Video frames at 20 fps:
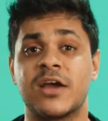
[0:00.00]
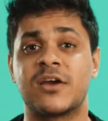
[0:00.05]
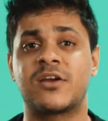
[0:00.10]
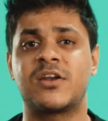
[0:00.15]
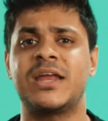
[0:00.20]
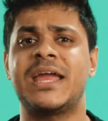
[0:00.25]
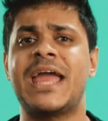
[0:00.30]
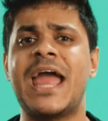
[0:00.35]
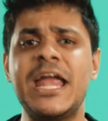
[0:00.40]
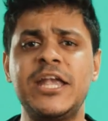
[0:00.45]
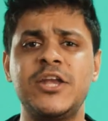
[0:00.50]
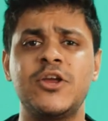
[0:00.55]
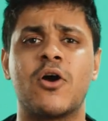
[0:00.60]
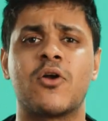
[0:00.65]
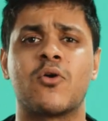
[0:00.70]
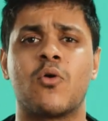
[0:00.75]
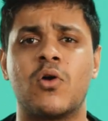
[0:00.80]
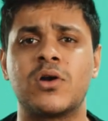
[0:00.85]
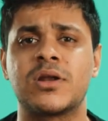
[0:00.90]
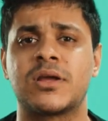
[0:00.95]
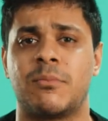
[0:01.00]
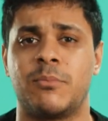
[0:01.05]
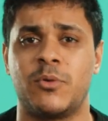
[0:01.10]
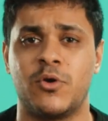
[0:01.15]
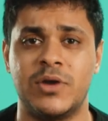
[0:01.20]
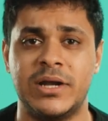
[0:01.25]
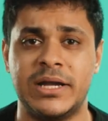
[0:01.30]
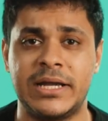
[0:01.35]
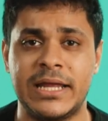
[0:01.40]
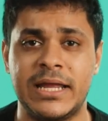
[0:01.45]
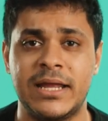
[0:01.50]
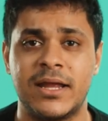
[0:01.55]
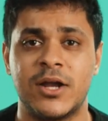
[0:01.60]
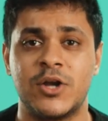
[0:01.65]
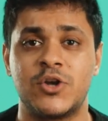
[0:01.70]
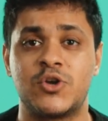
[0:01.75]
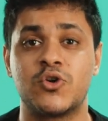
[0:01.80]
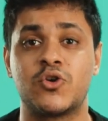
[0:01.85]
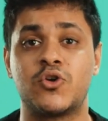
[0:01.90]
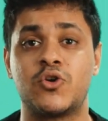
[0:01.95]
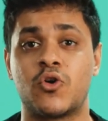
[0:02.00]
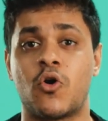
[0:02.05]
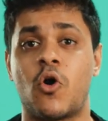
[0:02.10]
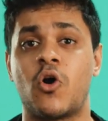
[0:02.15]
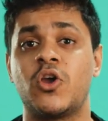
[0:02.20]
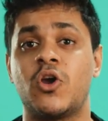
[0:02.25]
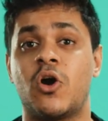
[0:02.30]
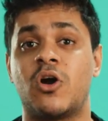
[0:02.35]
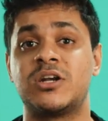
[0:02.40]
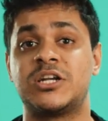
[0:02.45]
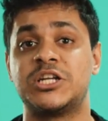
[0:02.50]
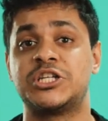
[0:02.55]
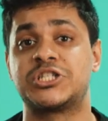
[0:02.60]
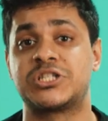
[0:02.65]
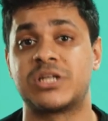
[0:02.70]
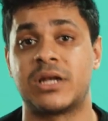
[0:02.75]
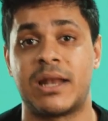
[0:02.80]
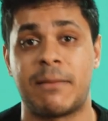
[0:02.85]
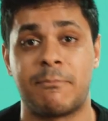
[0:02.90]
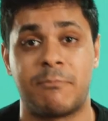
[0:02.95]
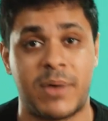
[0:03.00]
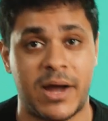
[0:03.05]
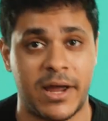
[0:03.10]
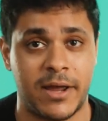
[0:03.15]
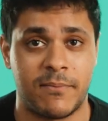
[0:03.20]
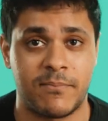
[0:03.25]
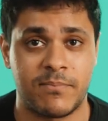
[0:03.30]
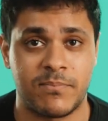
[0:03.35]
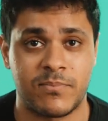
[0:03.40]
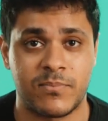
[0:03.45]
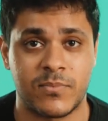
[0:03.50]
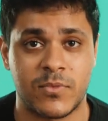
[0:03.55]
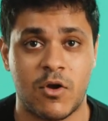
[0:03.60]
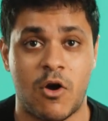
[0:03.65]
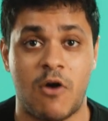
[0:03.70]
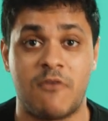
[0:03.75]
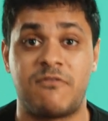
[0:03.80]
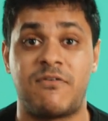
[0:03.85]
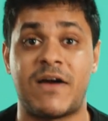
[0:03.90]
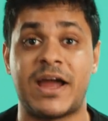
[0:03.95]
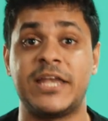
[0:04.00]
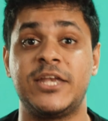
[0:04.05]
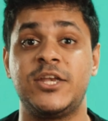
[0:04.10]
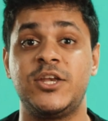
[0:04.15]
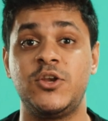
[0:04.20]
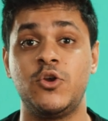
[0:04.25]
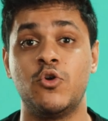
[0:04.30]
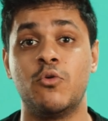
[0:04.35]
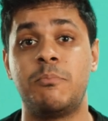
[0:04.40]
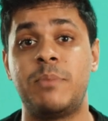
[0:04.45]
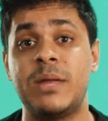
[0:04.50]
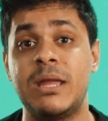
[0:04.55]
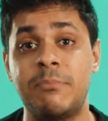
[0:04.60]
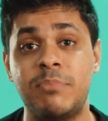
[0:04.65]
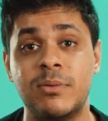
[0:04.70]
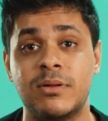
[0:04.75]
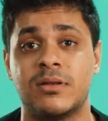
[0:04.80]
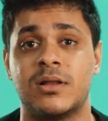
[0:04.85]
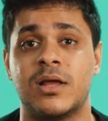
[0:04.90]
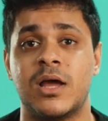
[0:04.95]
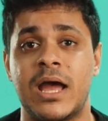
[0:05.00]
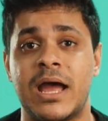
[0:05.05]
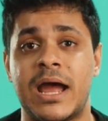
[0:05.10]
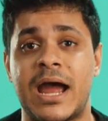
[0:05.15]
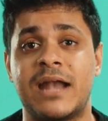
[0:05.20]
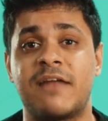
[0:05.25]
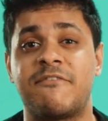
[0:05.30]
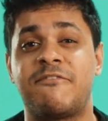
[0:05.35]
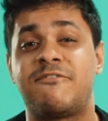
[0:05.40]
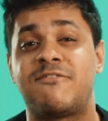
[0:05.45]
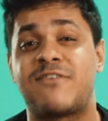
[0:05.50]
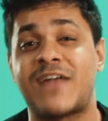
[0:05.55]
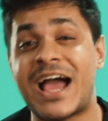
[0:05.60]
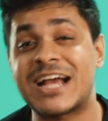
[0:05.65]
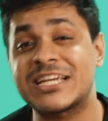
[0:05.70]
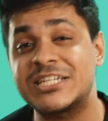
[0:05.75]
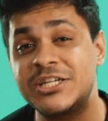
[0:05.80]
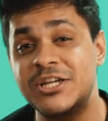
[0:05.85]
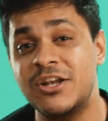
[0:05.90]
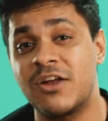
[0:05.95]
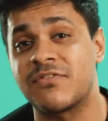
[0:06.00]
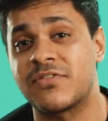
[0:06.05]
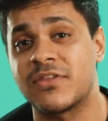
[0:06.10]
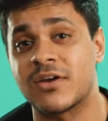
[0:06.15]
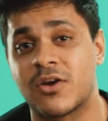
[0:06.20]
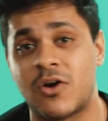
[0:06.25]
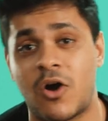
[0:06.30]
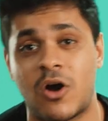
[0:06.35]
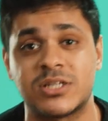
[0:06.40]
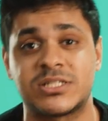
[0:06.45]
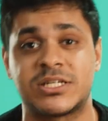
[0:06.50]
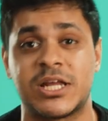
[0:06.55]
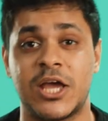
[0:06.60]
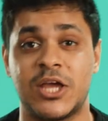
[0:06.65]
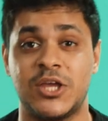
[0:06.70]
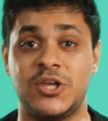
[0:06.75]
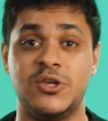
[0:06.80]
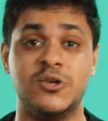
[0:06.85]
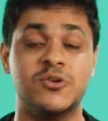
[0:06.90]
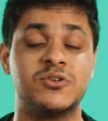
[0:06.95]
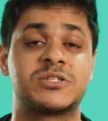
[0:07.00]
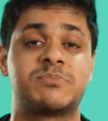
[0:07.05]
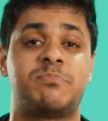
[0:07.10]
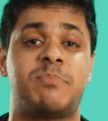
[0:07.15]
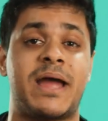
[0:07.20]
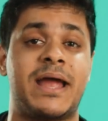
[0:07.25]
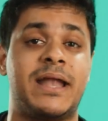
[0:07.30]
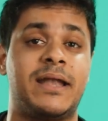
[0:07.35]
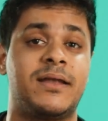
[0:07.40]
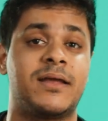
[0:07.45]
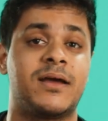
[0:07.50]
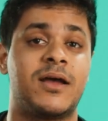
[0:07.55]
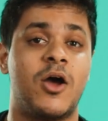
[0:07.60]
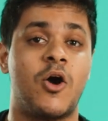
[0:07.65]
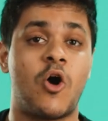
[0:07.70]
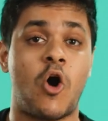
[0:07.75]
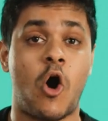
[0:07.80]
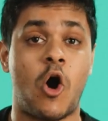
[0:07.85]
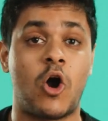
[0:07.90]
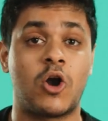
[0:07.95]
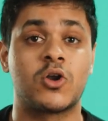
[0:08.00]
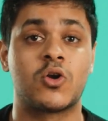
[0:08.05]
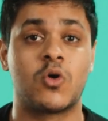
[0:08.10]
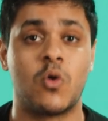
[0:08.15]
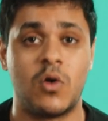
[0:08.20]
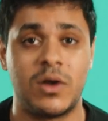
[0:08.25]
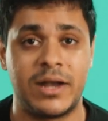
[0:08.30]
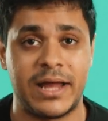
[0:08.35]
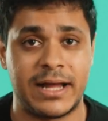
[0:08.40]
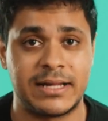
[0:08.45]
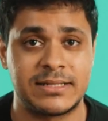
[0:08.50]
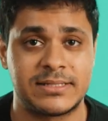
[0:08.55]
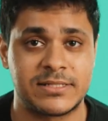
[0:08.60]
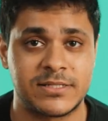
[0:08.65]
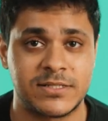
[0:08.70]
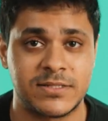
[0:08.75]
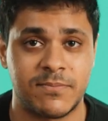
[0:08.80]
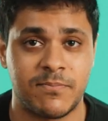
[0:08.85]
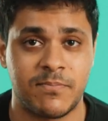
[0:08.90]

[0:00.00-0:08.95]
Create your own community to grow your digital empire or find new people at a fraction of the cost you spend on cold ads.